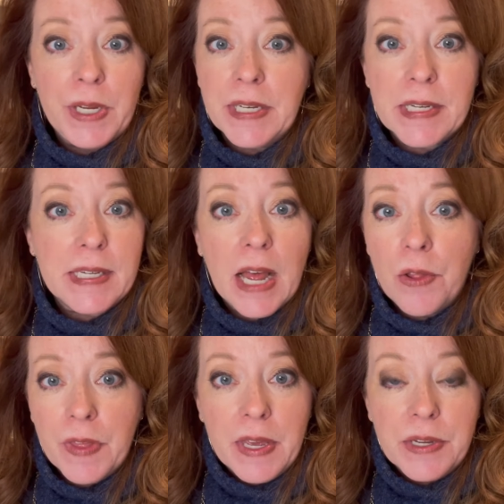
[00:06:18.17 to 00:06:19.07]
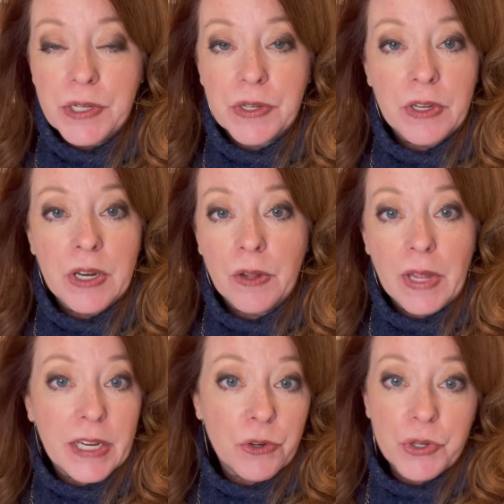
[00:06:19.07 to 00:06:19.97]
sell this,
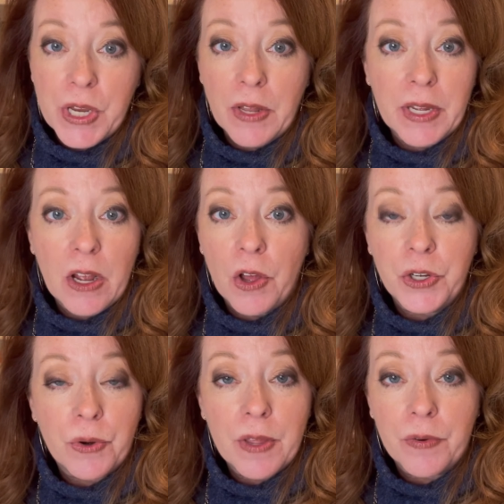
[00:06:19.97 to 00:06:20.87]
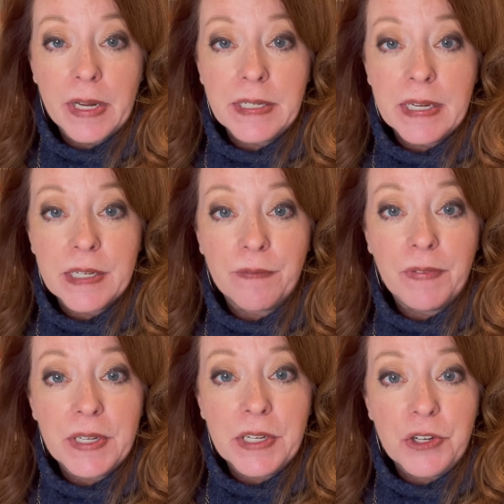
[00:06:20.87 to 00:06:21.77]
like you're selling all your other antiques and
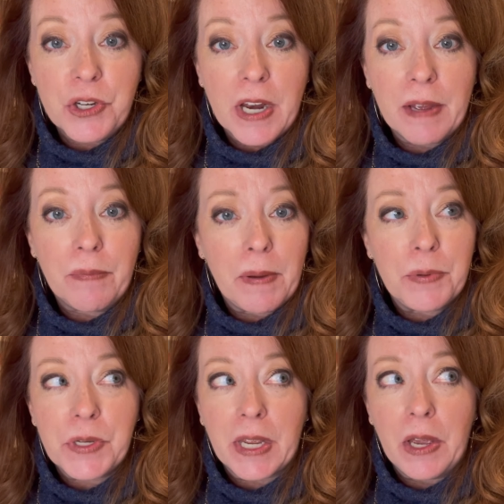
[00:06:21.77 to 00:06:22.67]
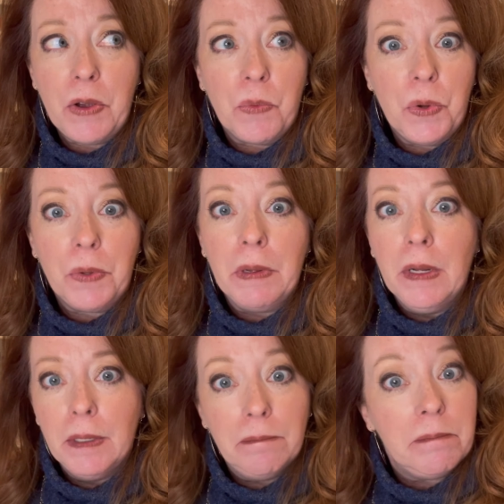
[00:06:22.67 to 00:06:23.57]
vintage. And I was like, oh, well,
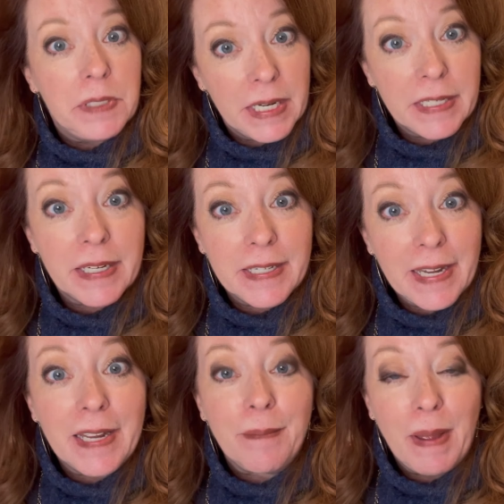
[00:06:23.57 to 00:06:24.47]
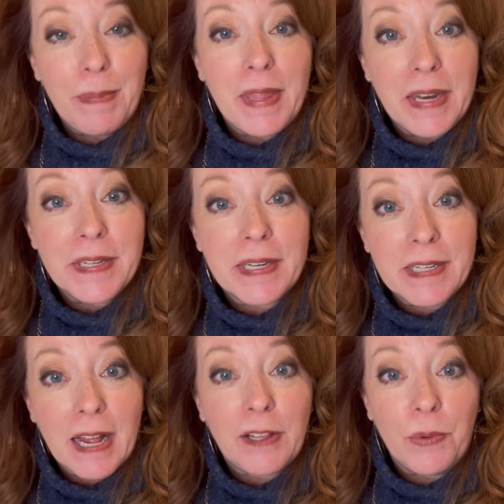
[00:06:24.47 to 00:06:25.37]
ding, ding, ding. Maybe that is
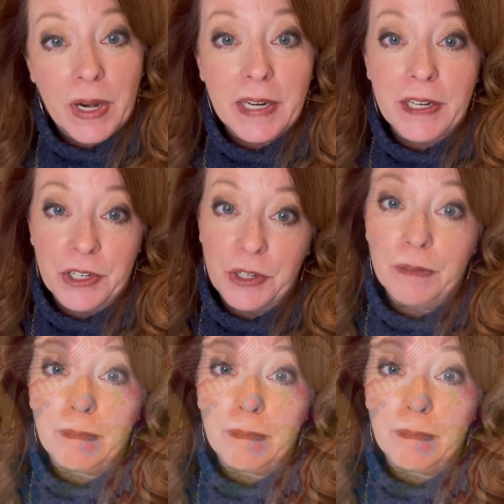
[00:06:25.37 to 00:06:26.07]
exactly what I need to do.